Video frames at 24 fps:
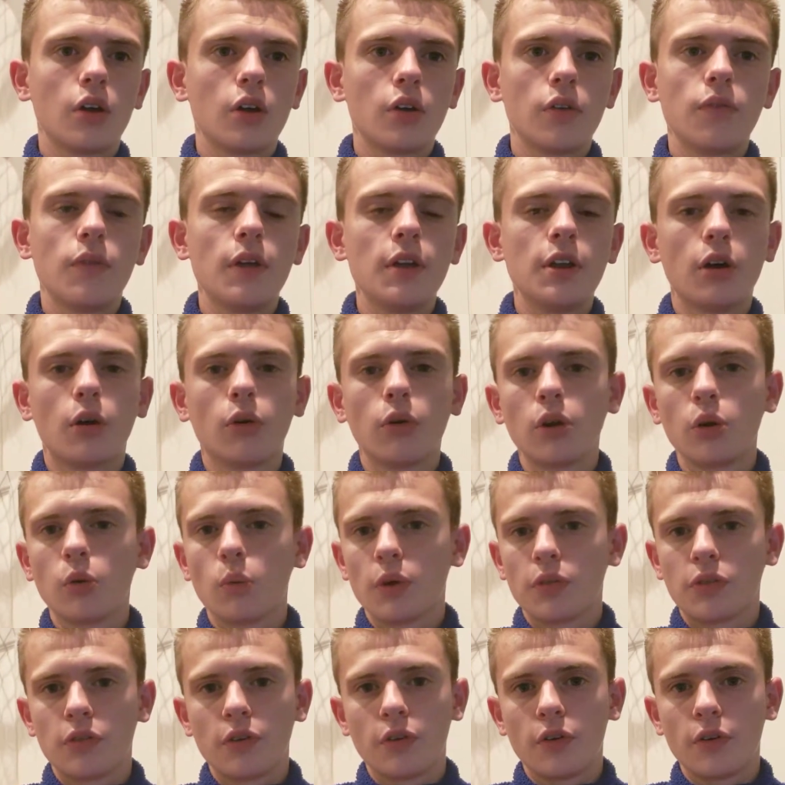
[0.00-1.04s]
they don't know
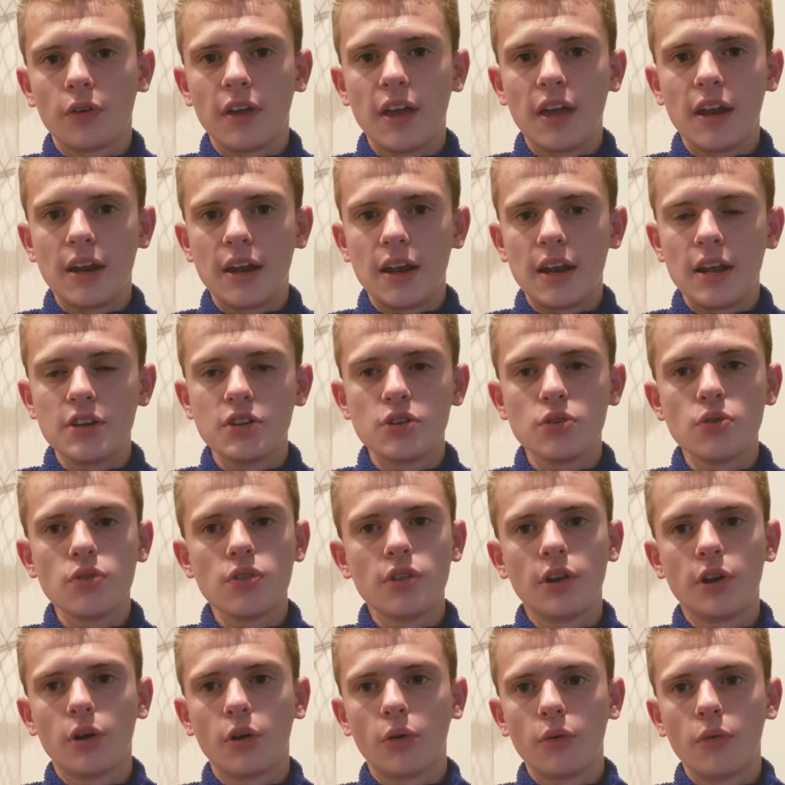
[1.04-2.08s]
what they're getting into. They
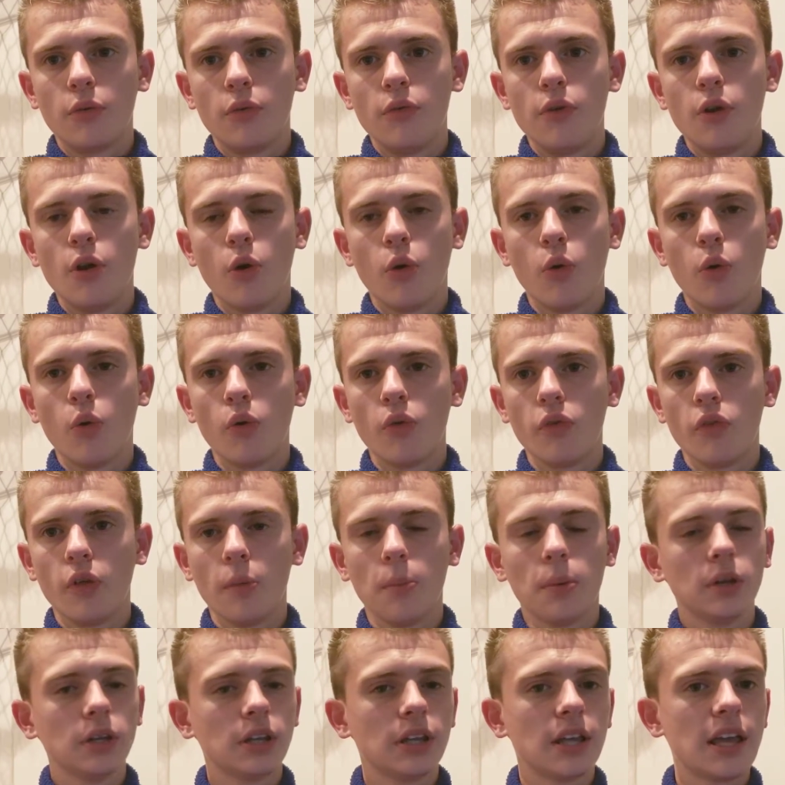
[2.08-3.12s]
don't know the
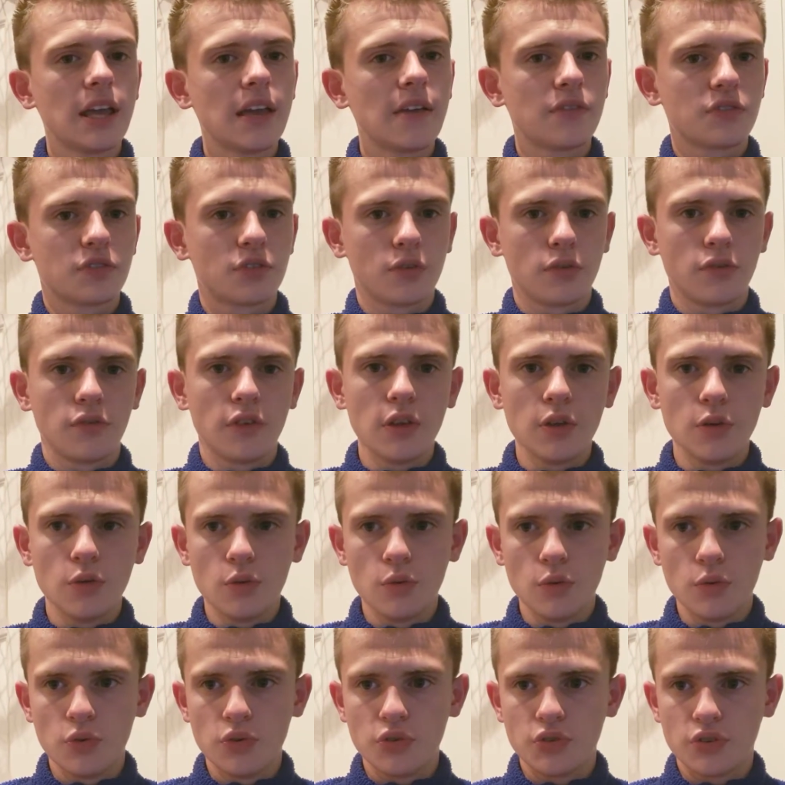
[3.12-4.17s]
beliefs or
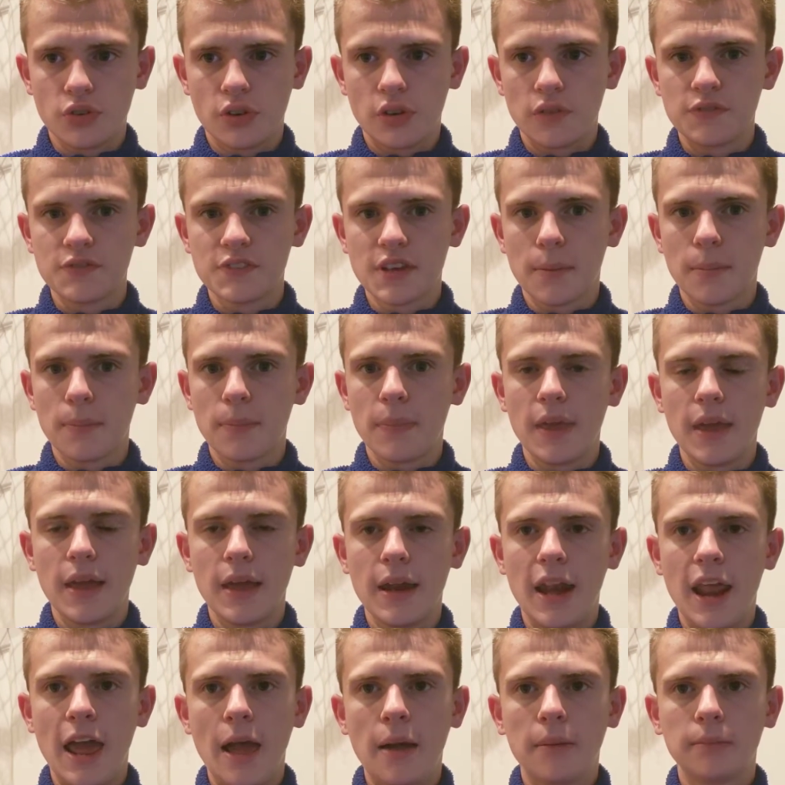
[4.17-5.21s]
views of
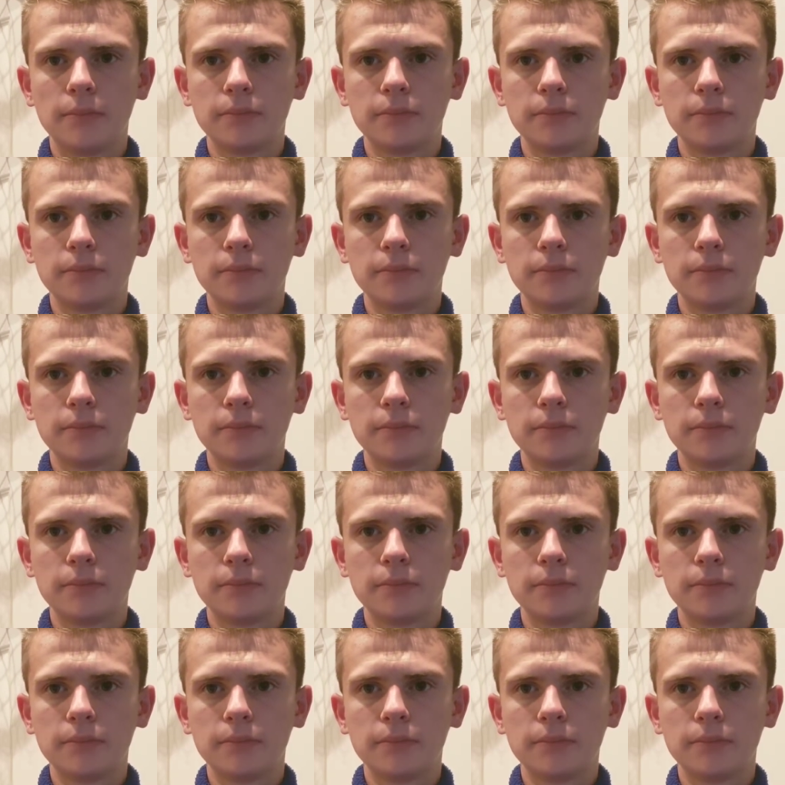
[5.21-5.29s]
something.